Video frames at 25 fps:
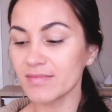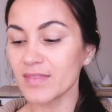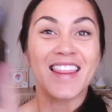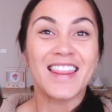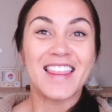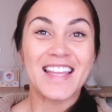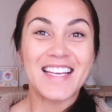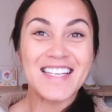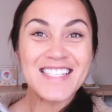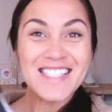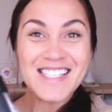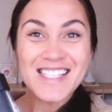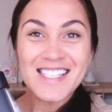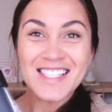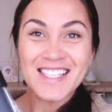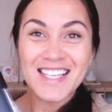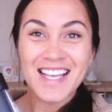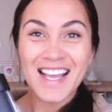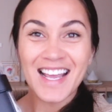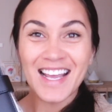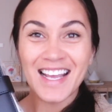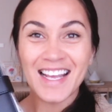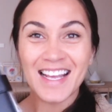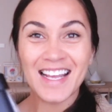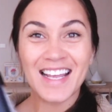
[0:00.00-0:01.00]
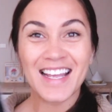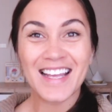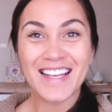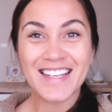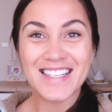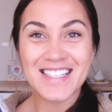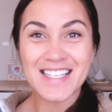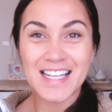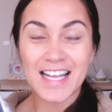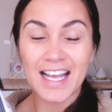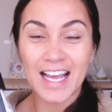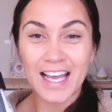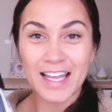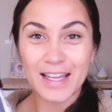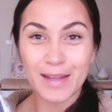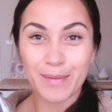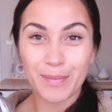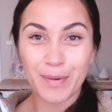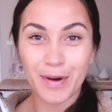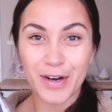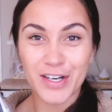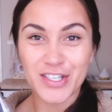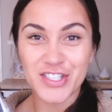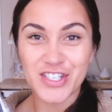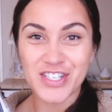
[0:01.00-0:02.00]
This is the other
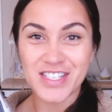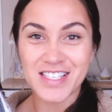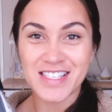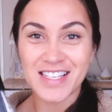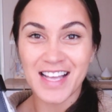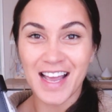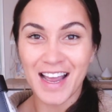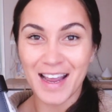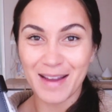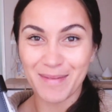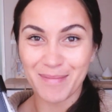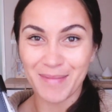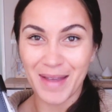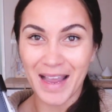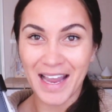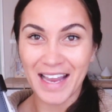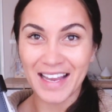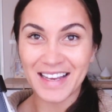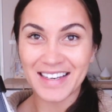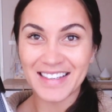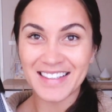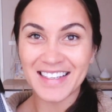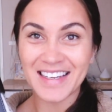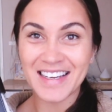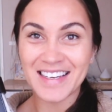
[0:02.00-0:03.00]
purchase I made.